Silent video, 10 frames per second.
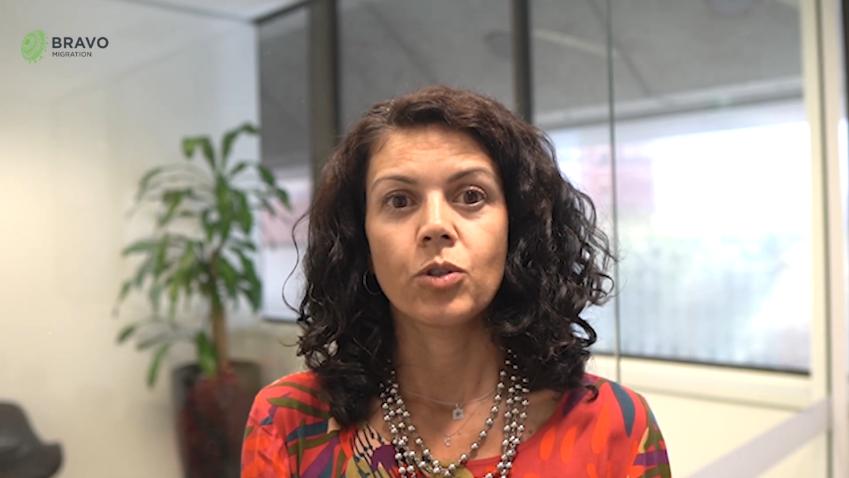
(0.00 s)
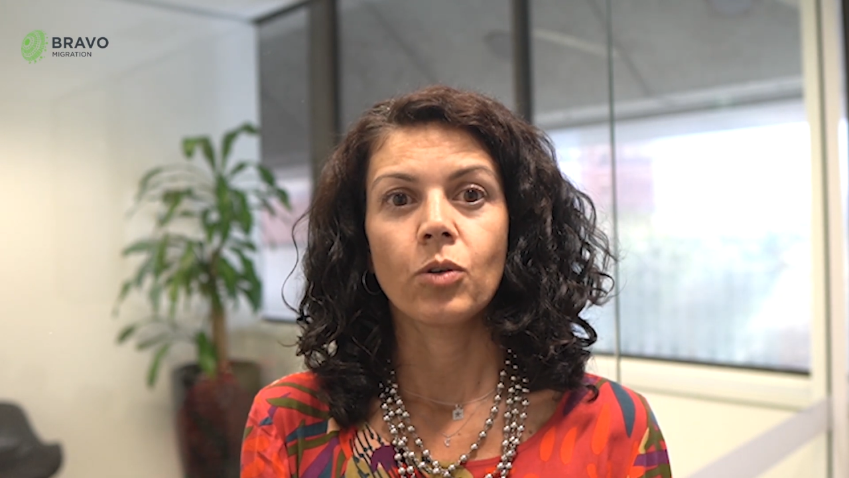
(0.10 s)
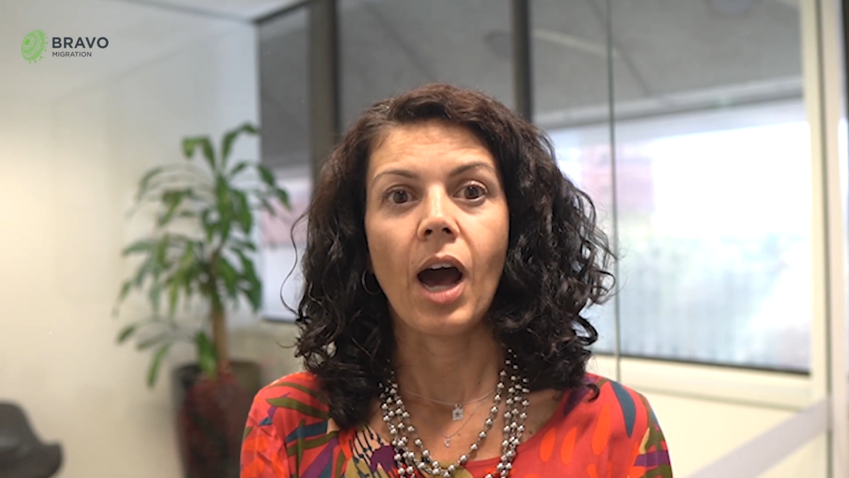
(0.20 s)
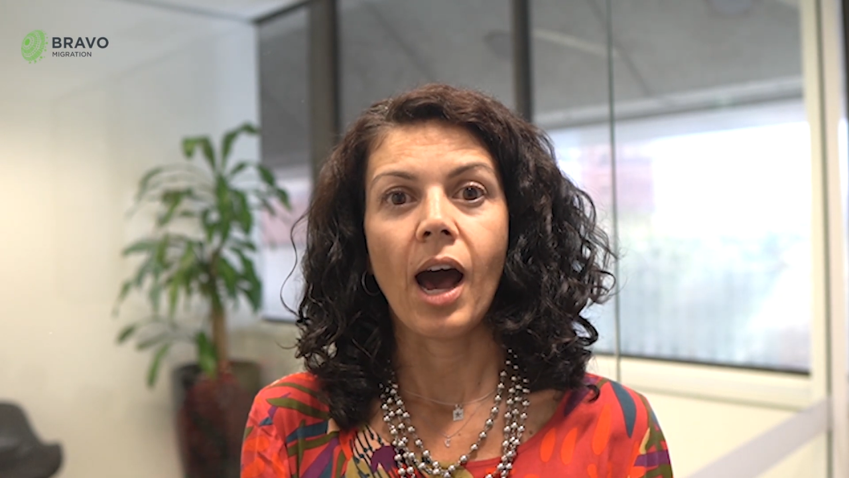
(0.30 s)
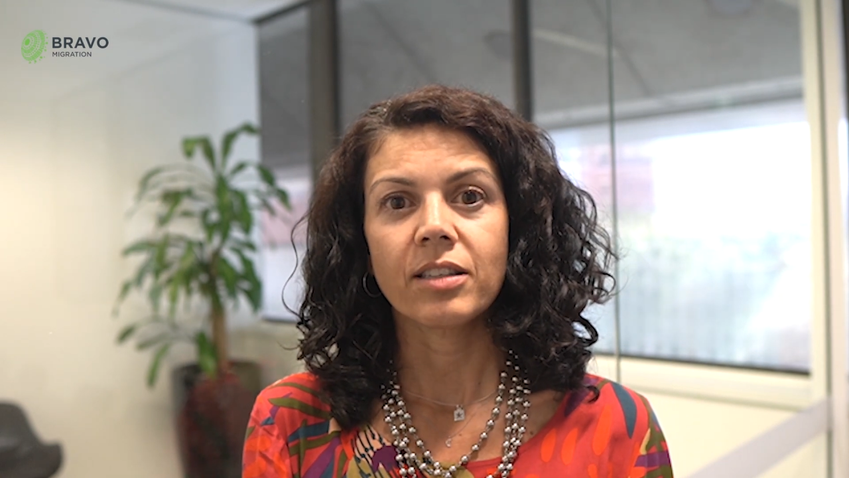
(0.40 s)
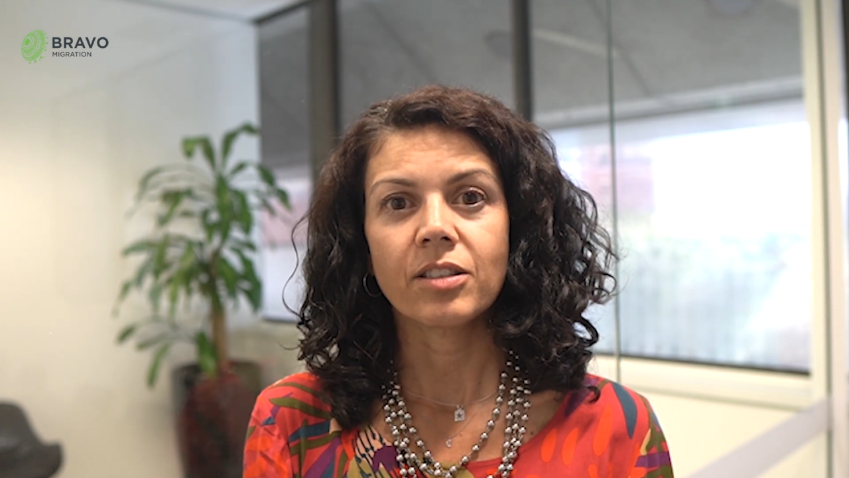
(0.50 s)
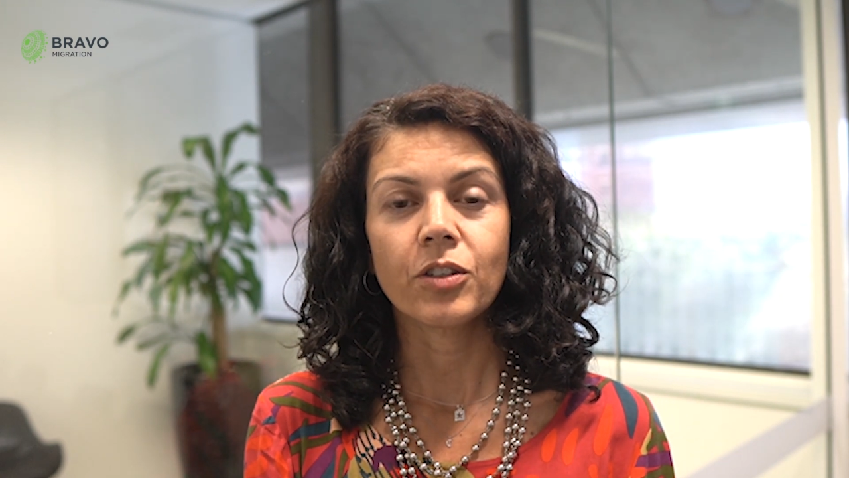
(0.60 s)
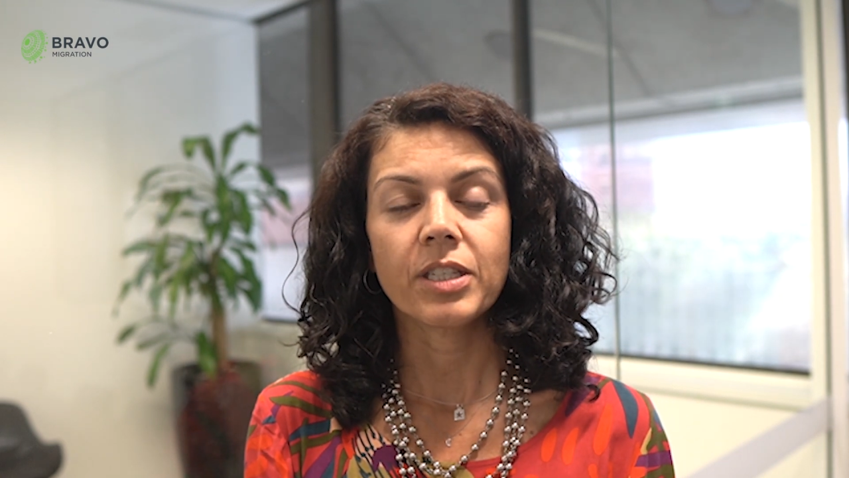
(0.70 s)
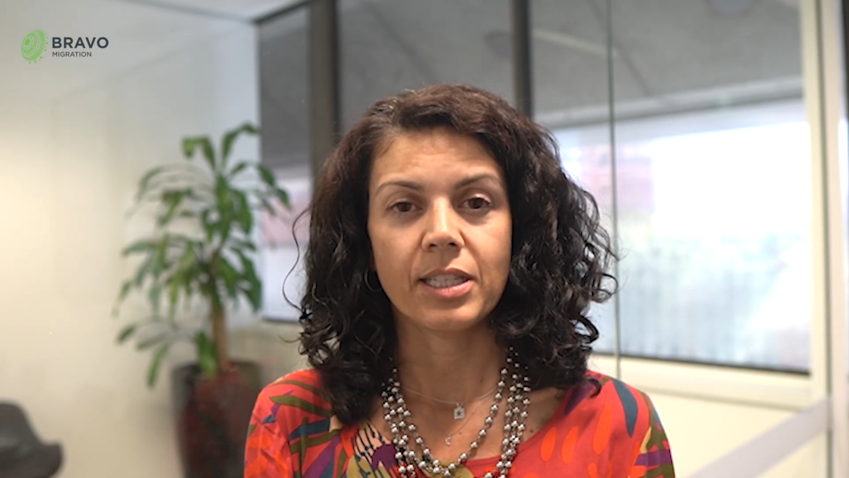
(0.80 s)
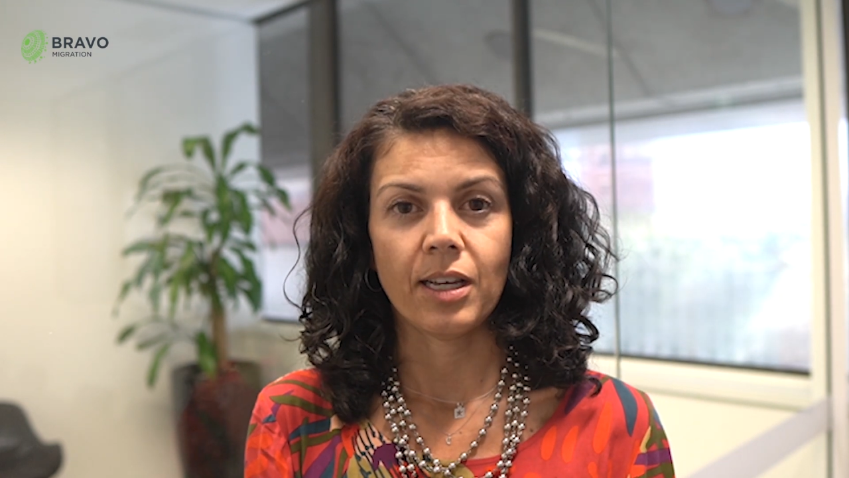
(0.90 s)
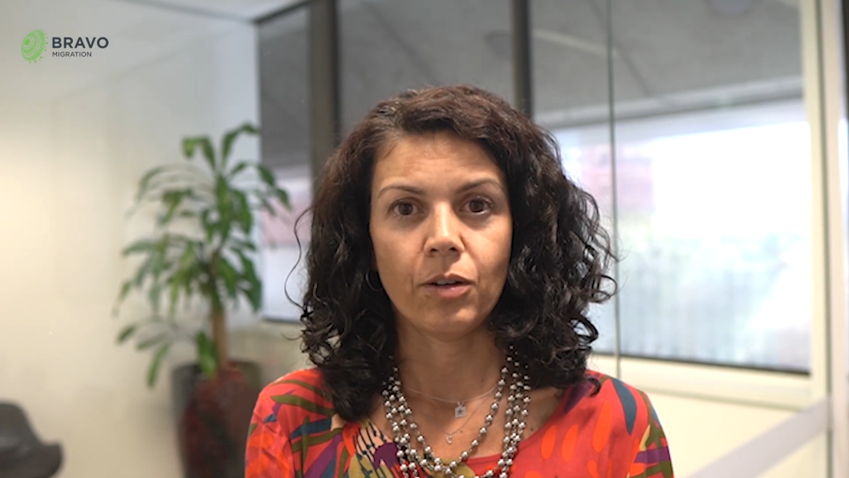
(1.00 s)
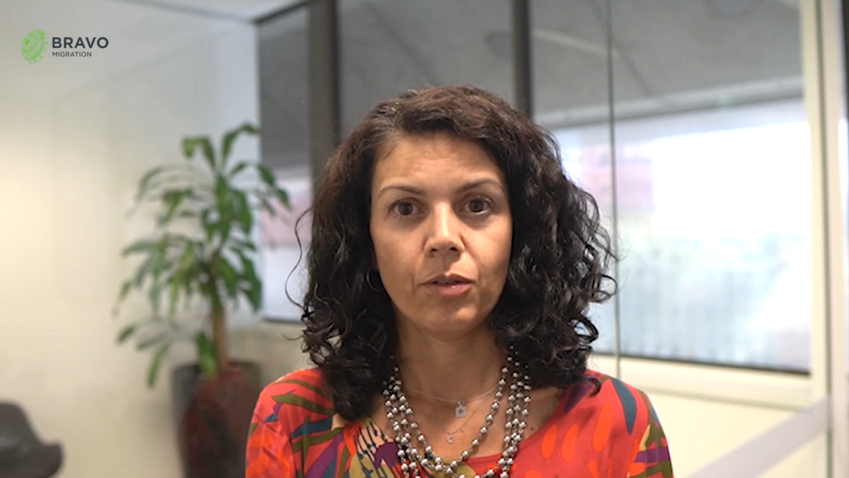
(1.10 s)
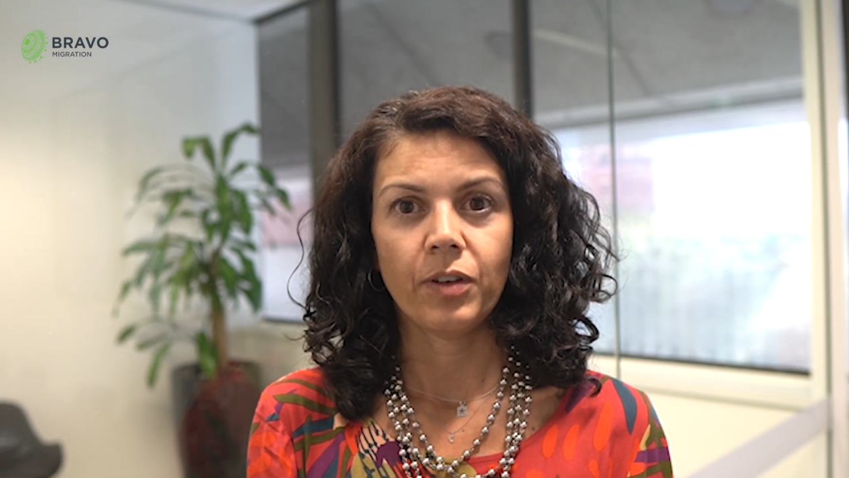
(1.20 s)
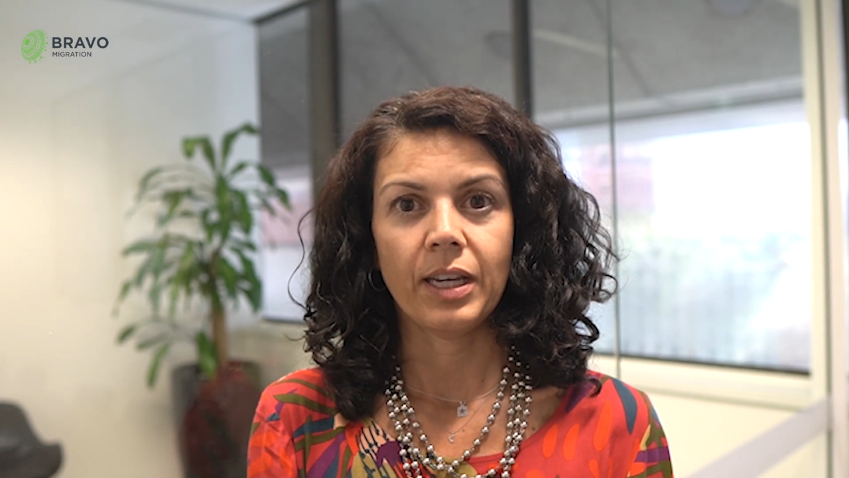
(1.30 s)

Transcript: to ask yourself